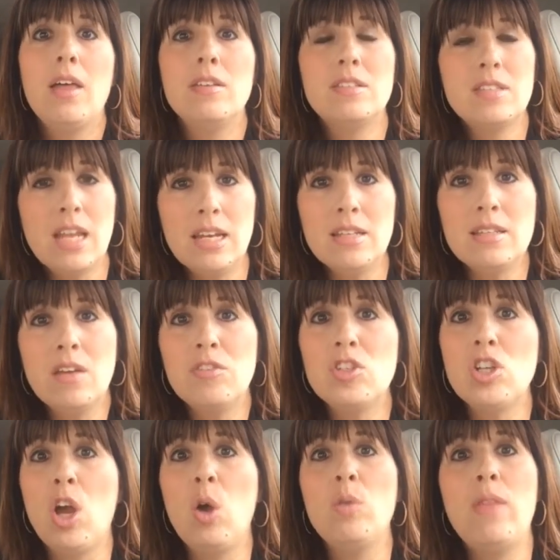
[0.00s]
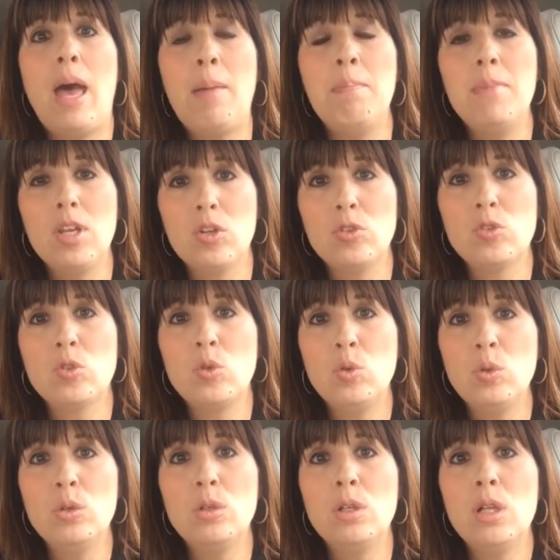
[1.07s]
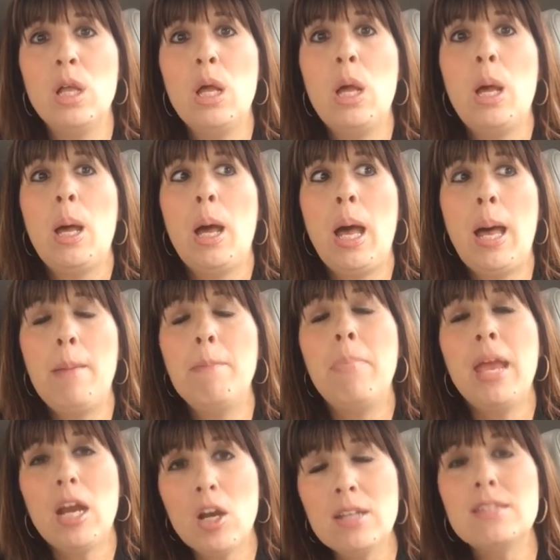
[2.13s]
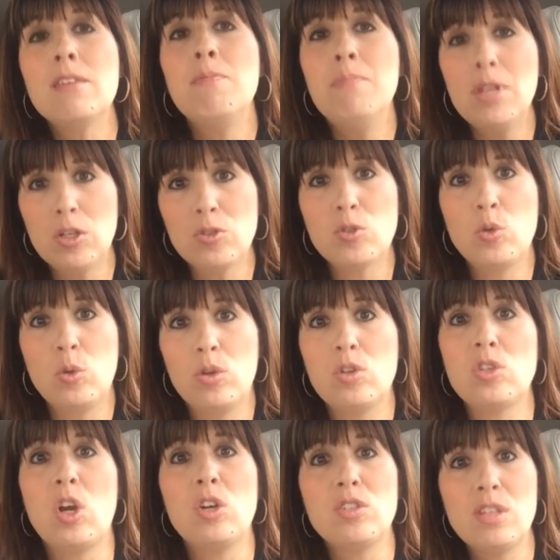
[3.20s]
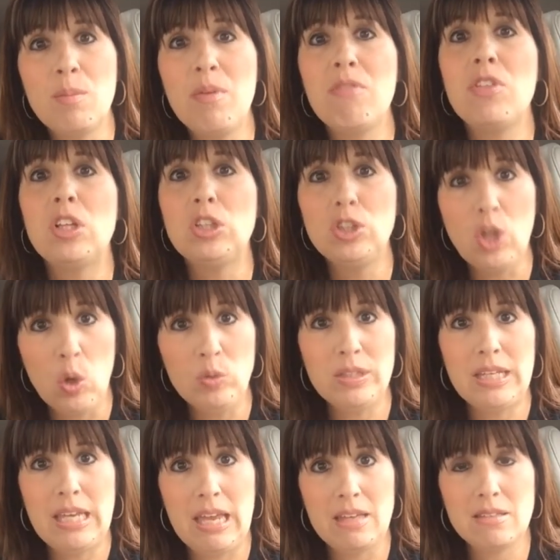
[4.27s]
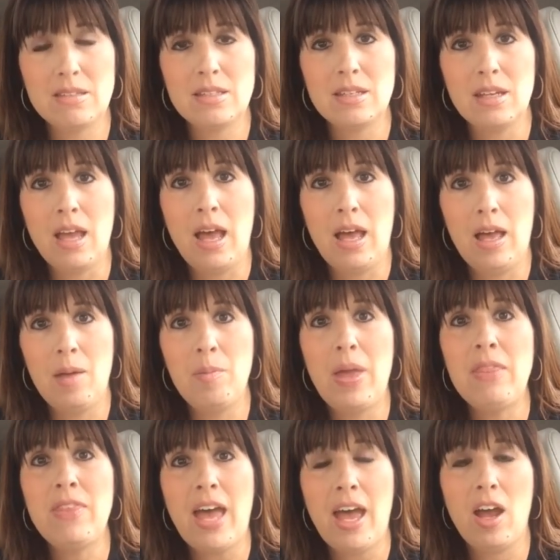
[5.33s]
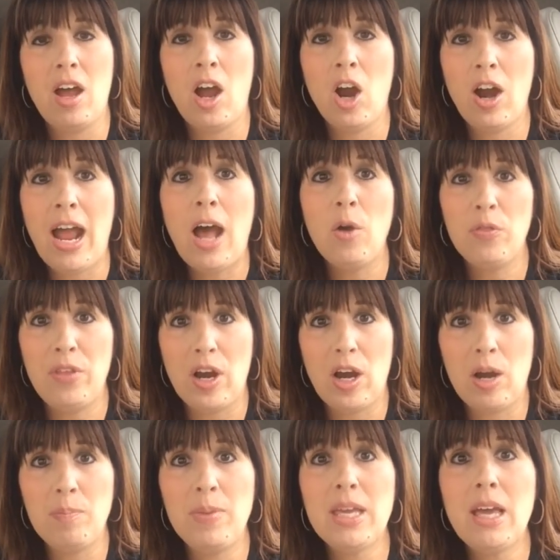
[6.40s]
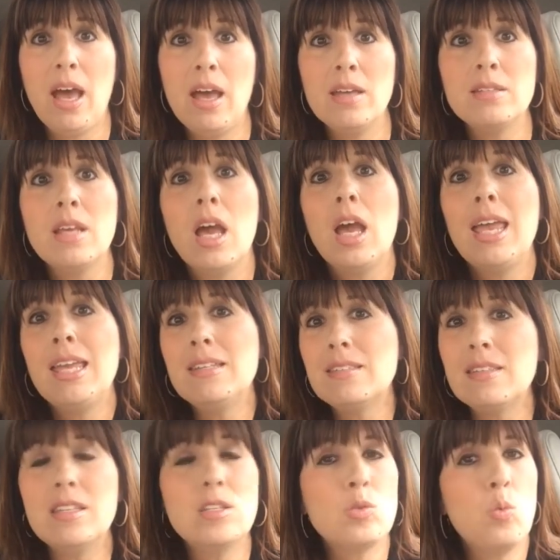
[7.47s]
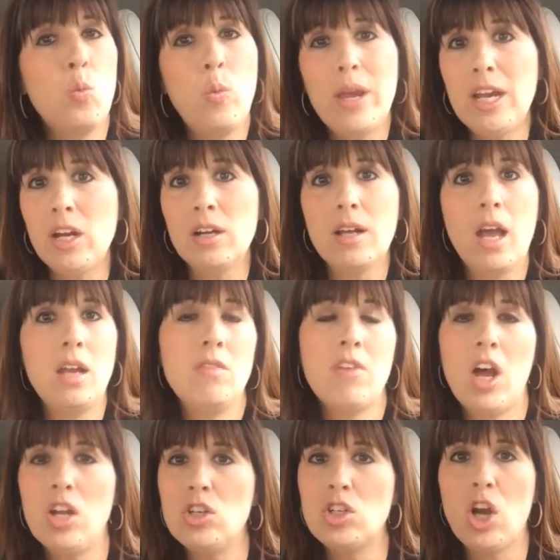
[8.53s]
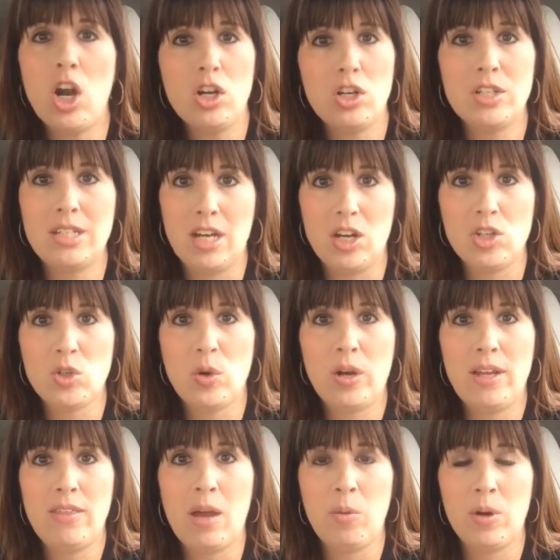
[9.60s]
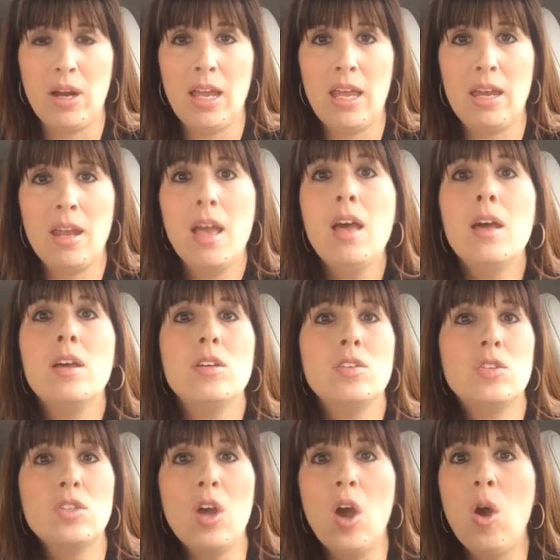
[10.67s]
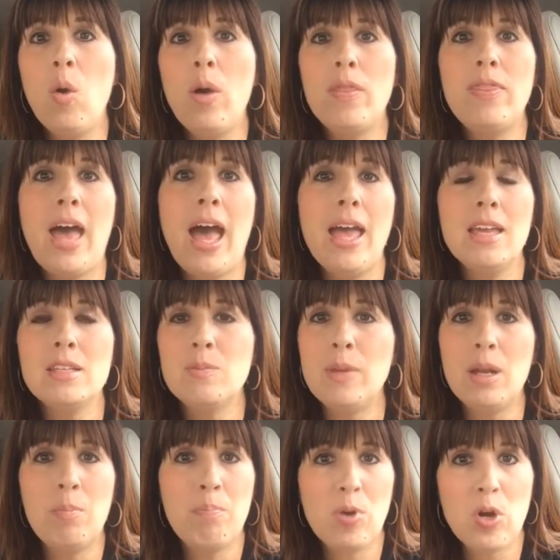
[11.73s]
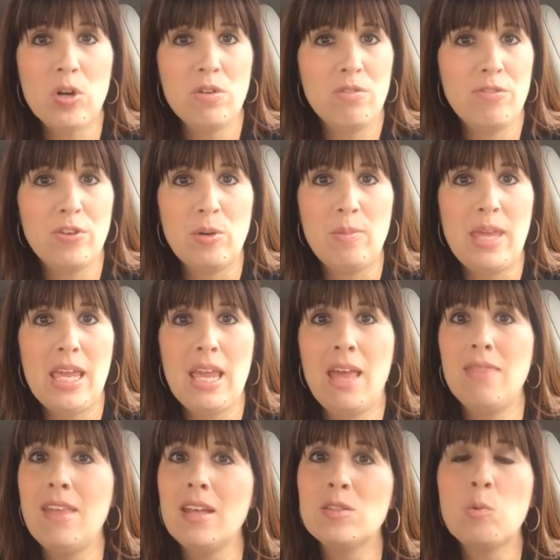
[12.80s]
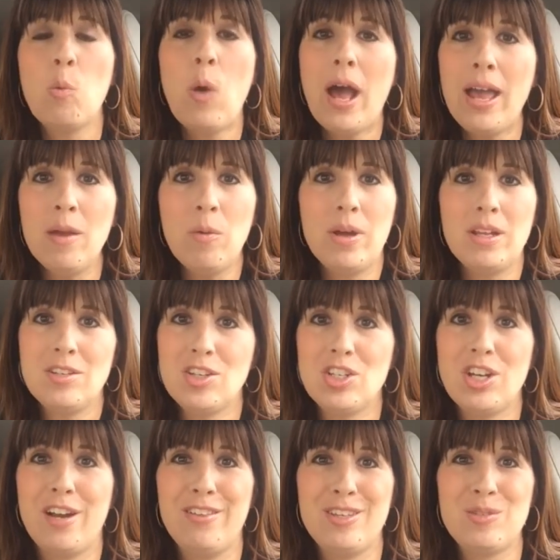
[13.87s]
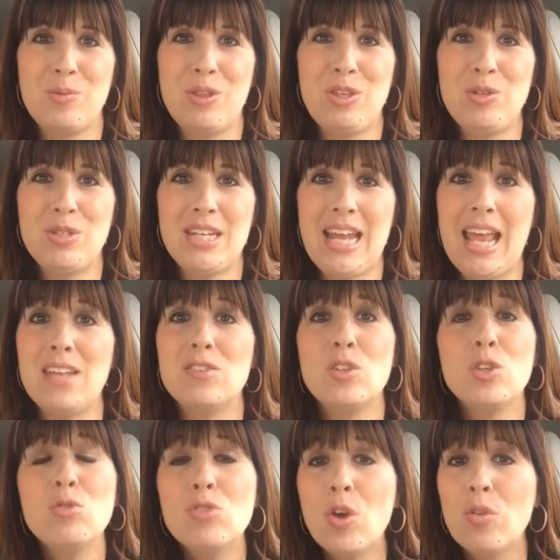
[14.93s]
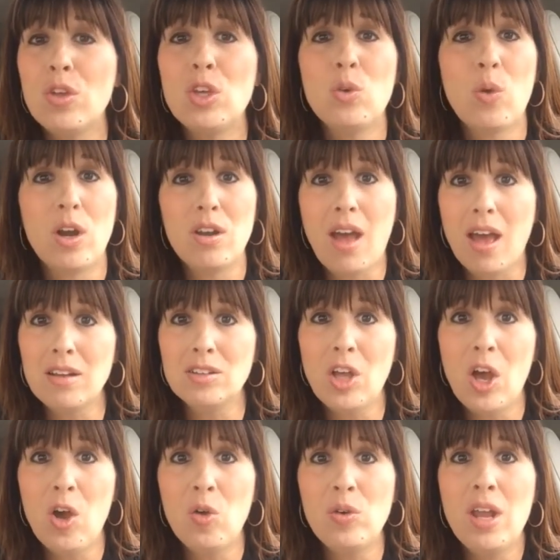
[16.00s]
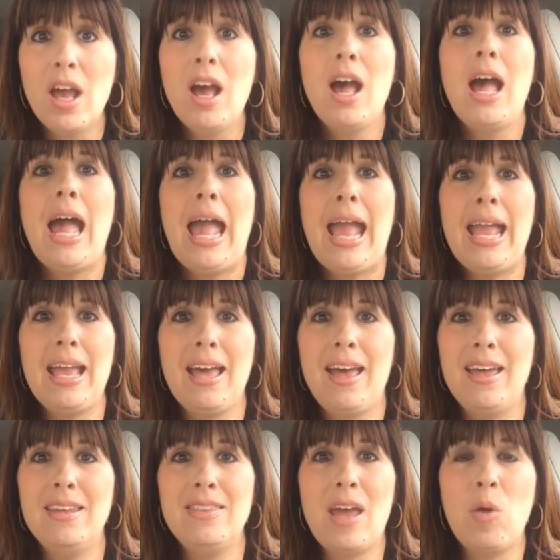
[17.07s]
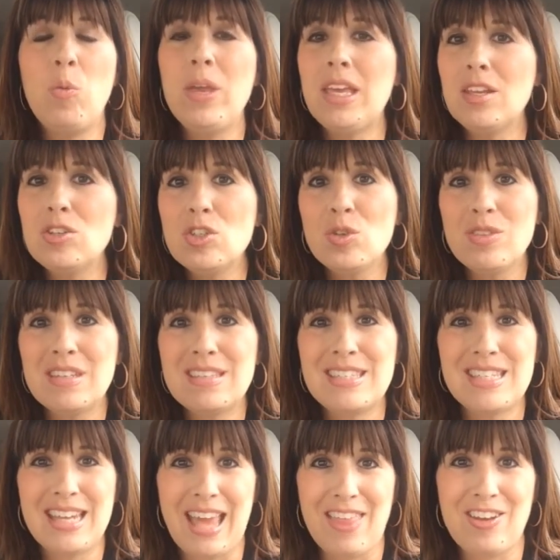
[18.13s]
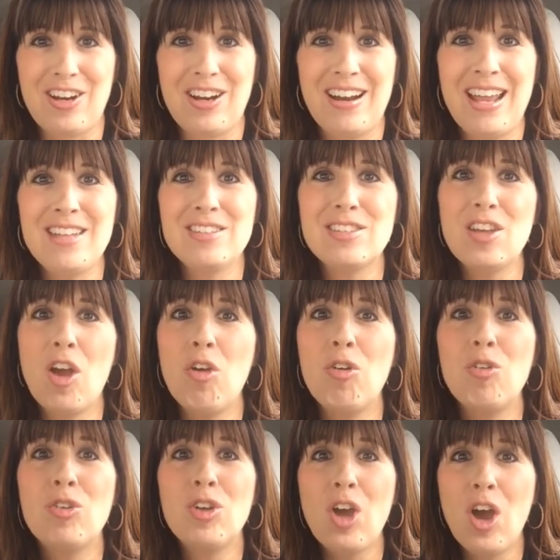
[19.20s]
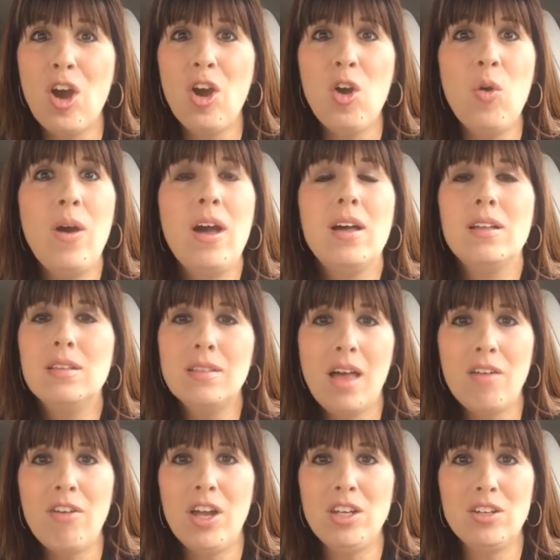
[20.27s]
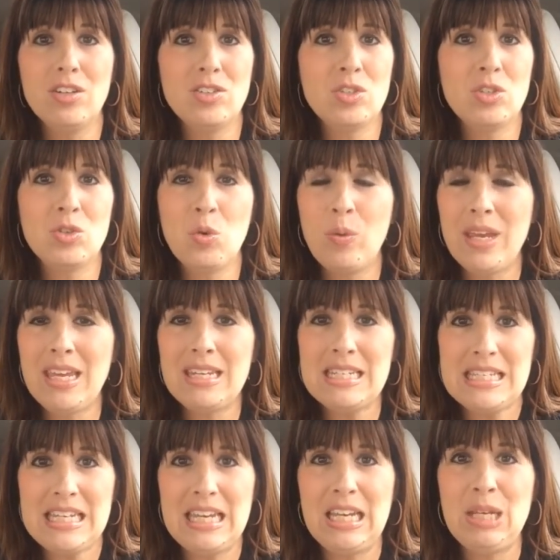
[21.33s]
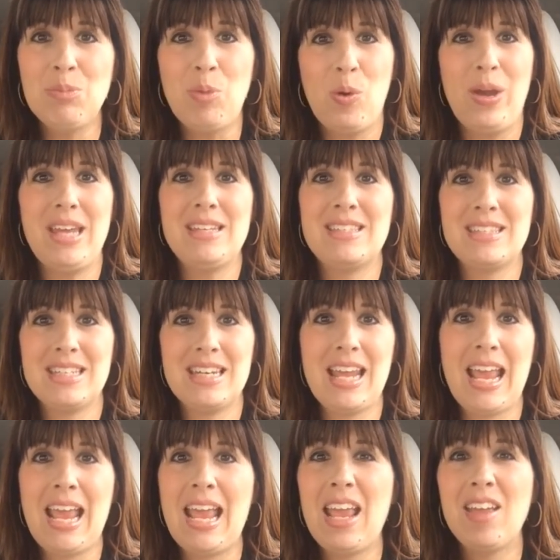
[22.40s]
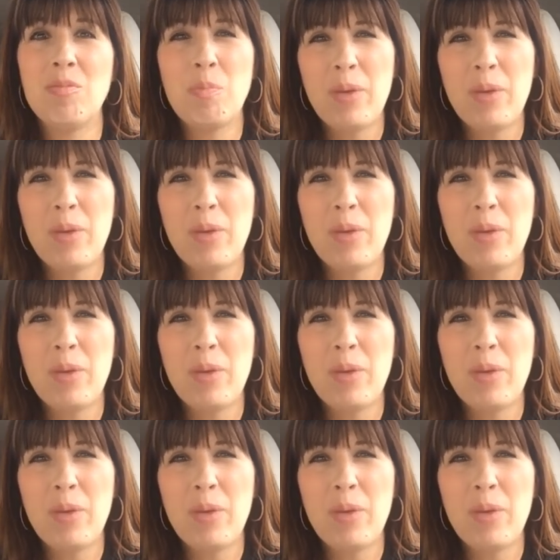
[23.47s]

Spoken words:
Studies have shown that middle school parents of middle schoolers are some of the loneliest that are out there, because it's this weird kind of uncharted territory that we're in. So that has been a burden for me, and that's why I wanted to share this with you today, so you know that you are not alone and that we can do this together. And so go love on your tween teen boys today.